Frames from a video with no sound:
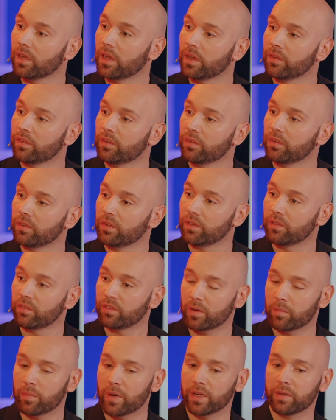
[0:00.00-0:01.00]
And you, you
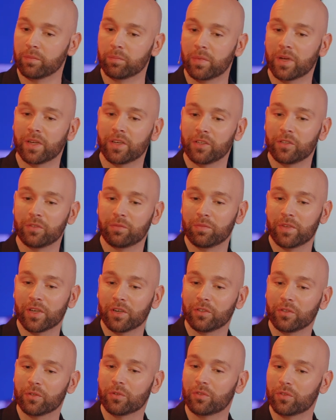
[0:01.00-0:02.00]
say by by the, their
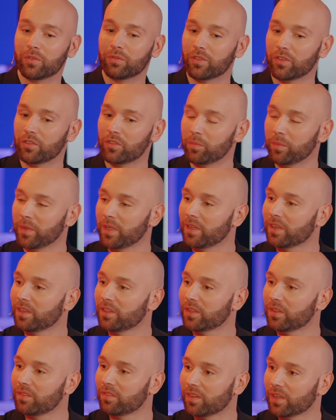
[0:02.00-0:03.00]
use of social media, you
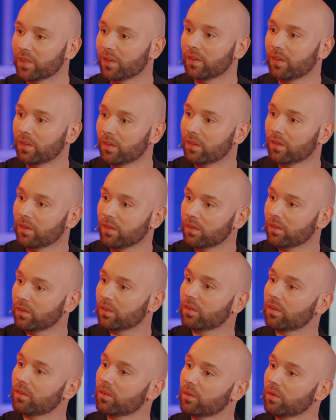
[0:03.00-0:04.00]
can tell
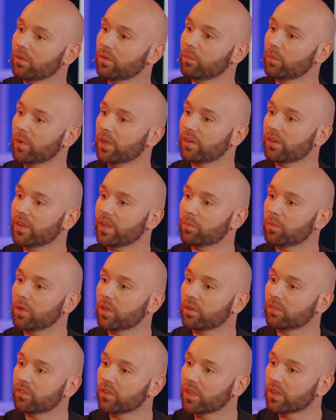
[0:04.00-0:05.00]
whether they
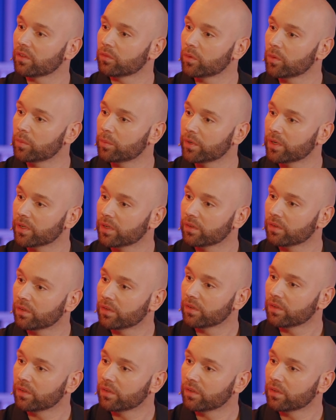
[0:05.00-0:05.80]
belong to that group or not.